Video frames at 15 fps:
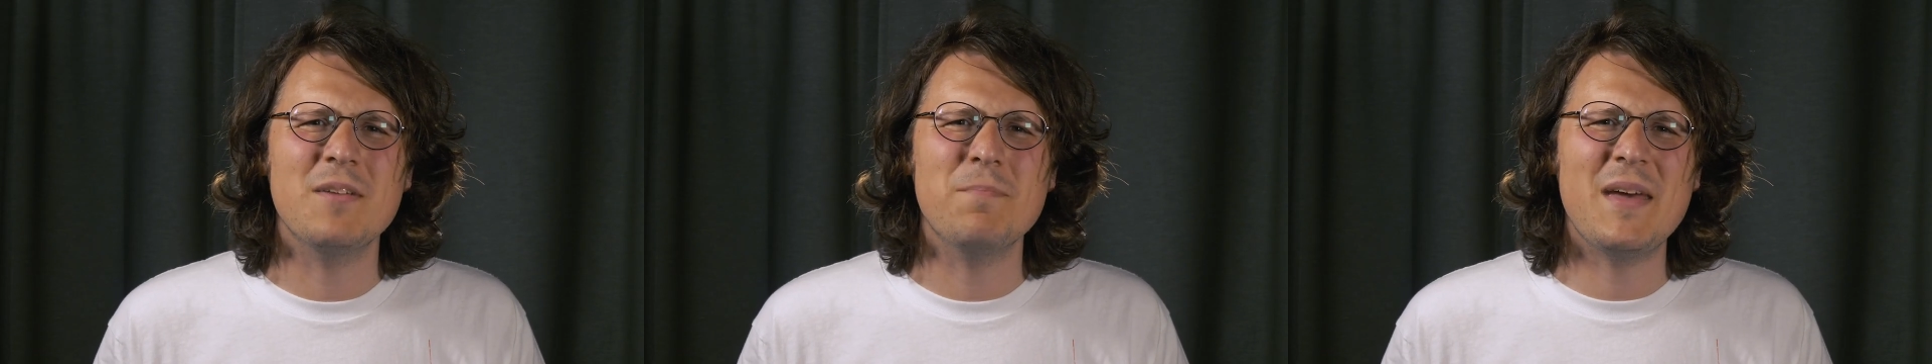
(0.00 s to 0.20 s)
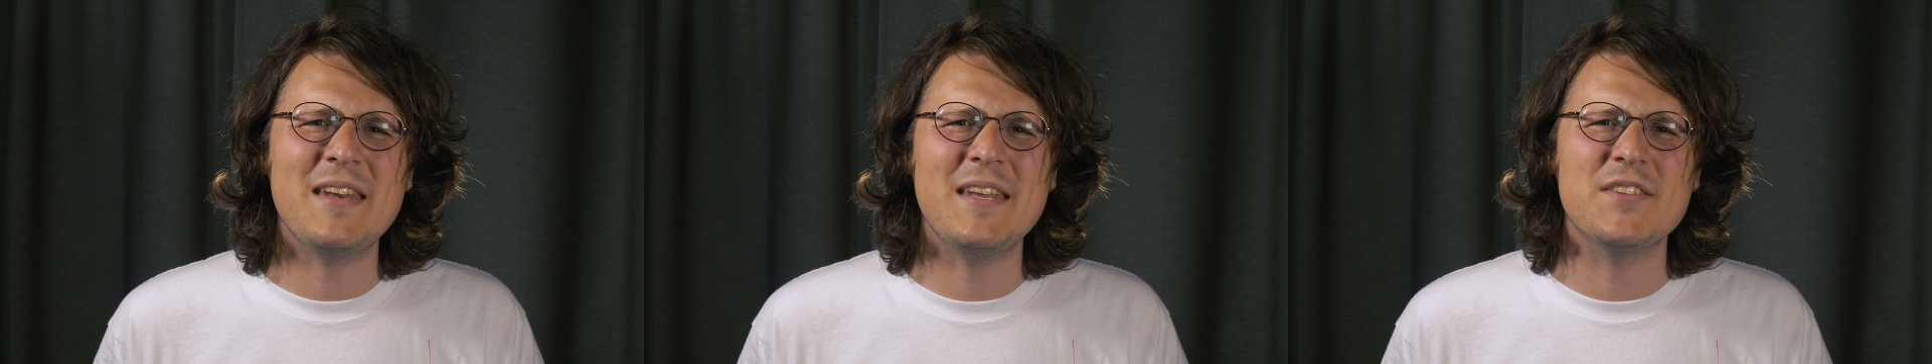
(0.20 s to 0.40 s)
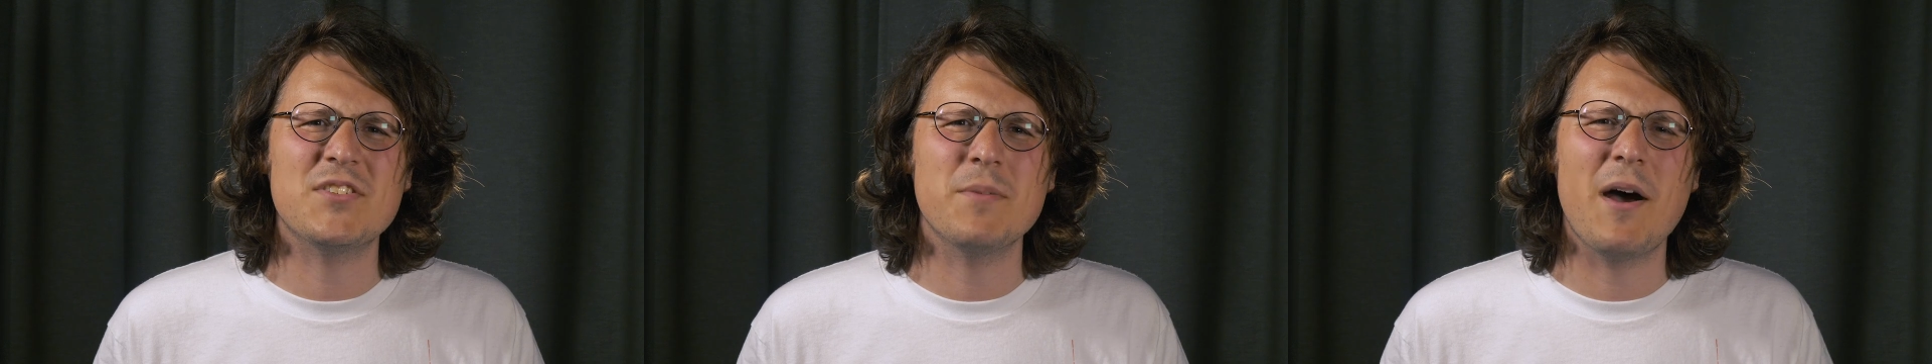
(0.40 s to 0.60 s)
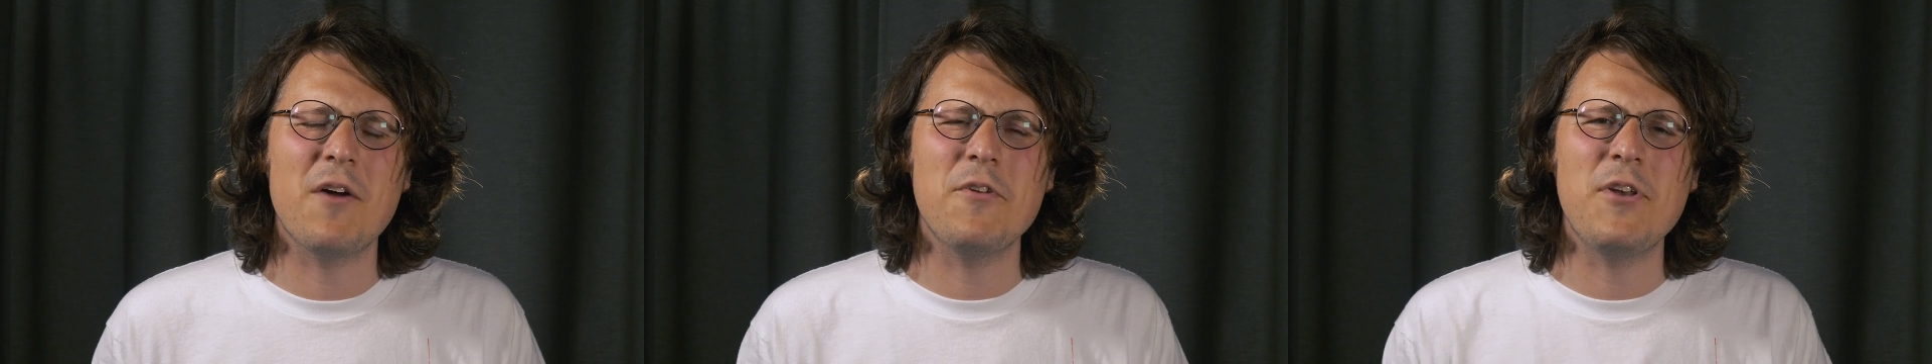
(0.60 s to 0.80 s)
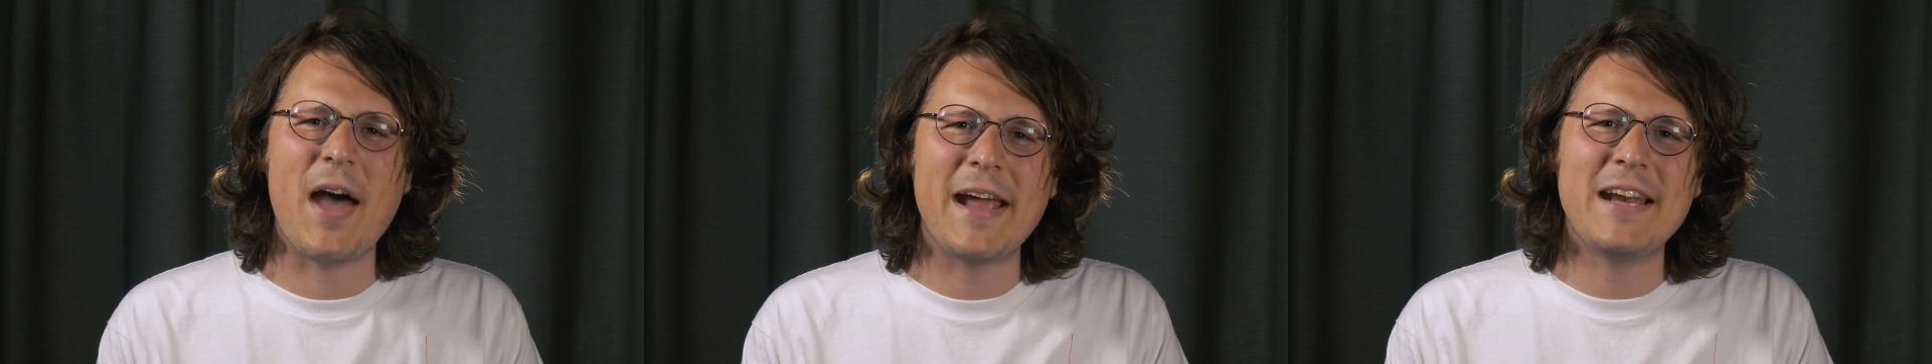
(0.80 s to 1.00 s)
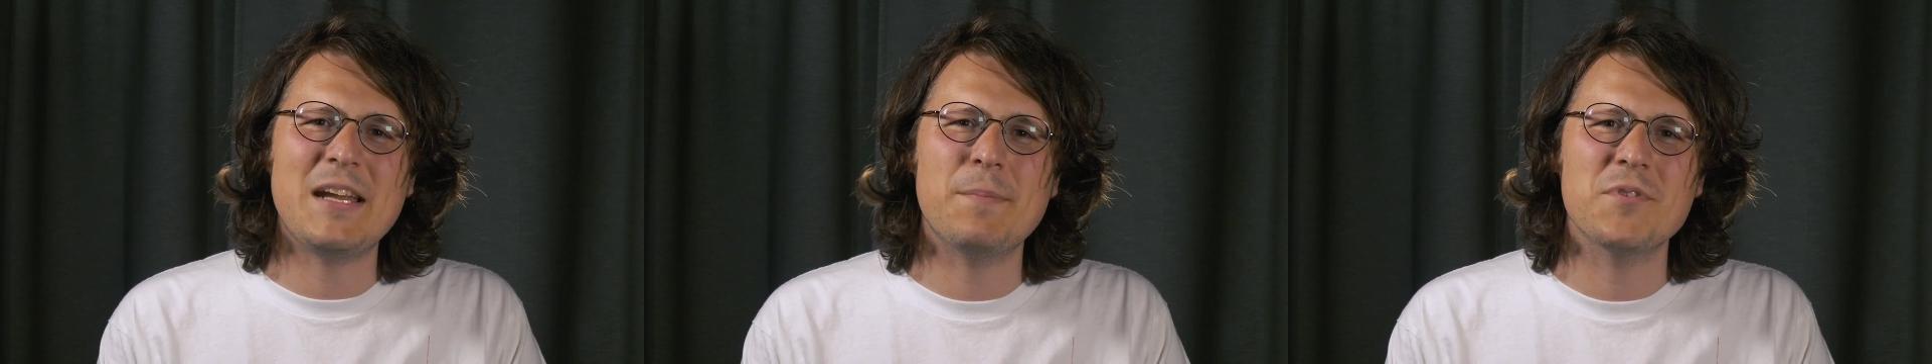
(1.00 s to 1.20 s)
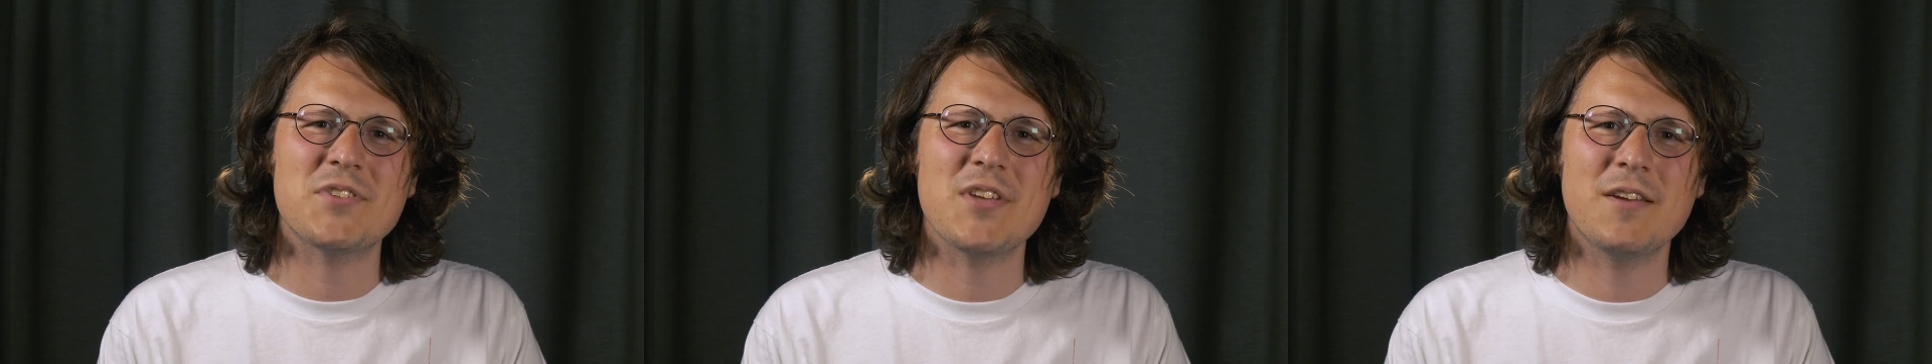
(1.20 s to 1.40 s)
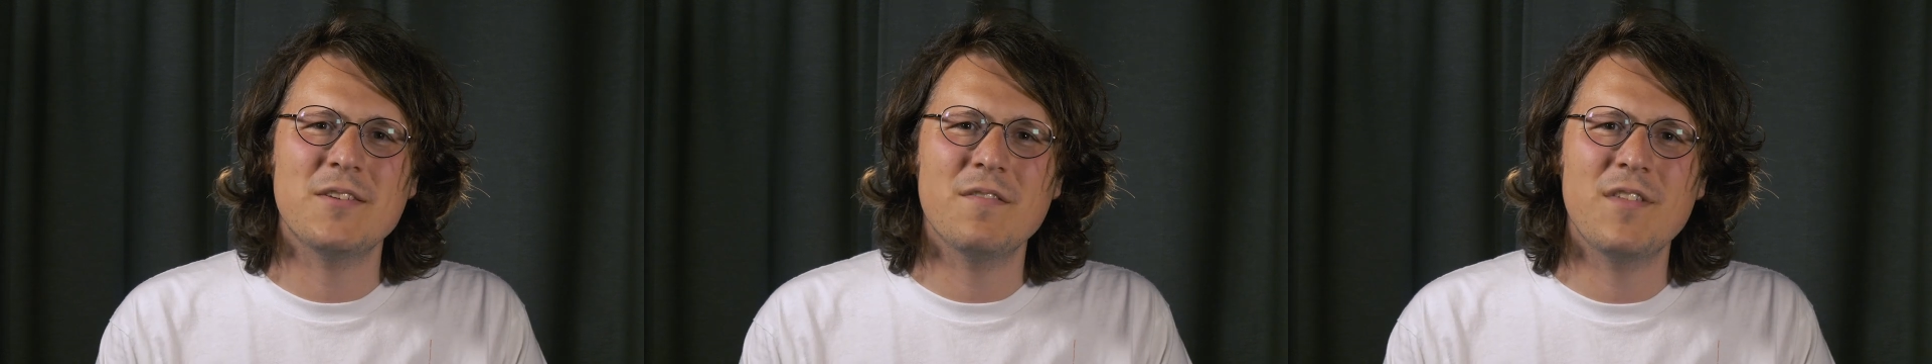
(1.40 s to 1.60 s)
and Mindy is in about
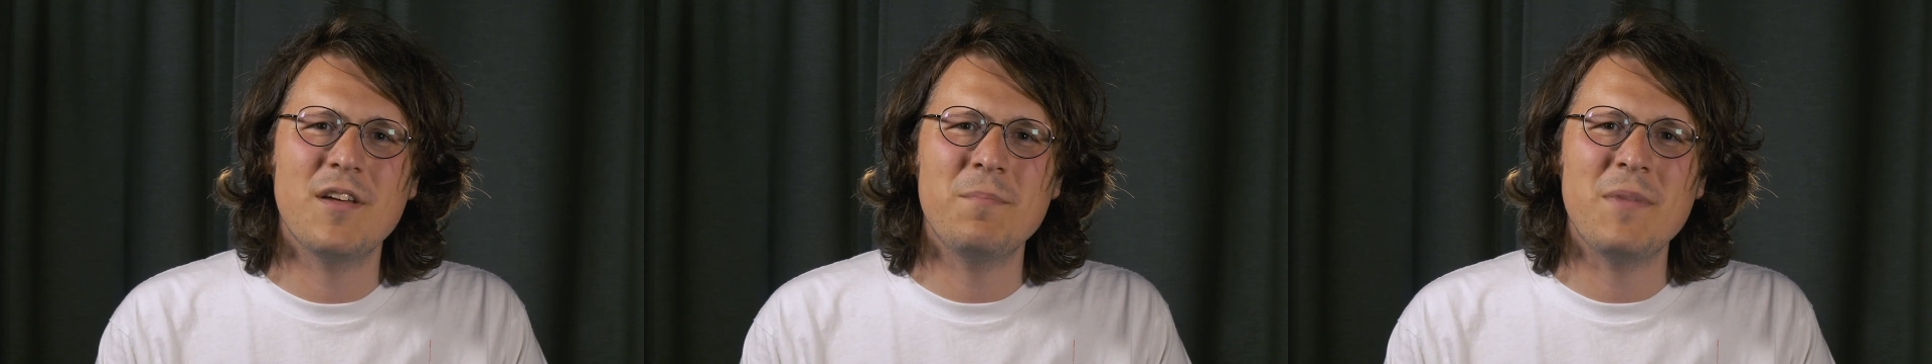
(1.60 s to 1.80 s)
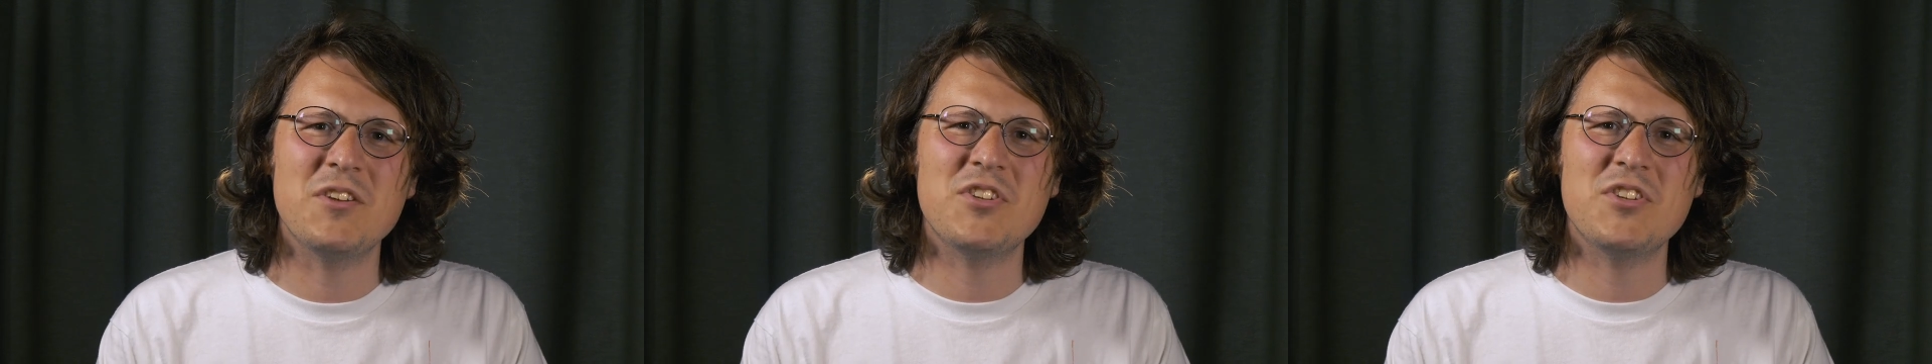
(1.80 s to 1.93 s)
90% of them,